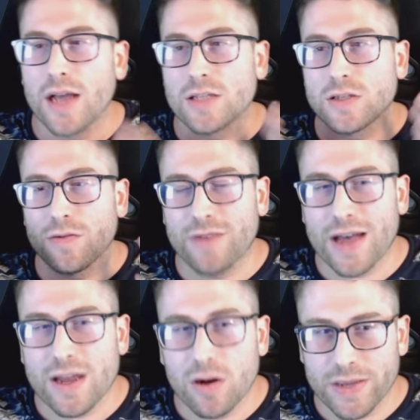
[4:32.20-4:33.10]
And so the
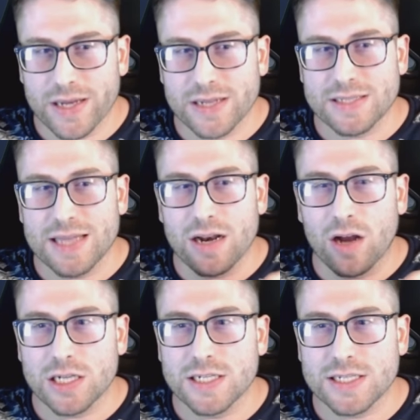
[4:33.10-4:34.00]
final bit is that
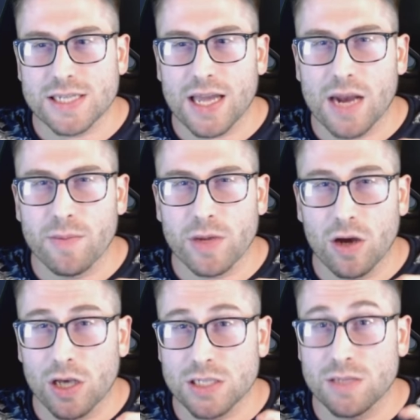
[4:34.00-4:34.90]
notchiness can kind of be
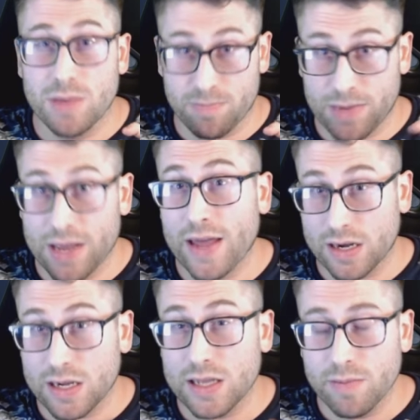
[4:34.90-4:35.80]
caused a bit by
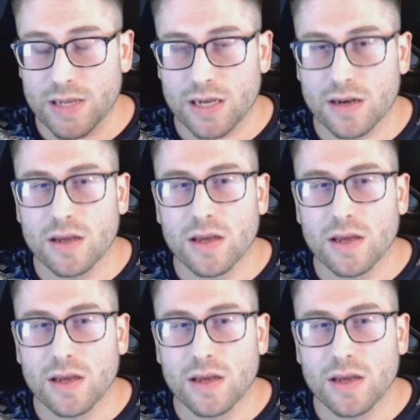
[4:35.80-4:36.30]
that clipping.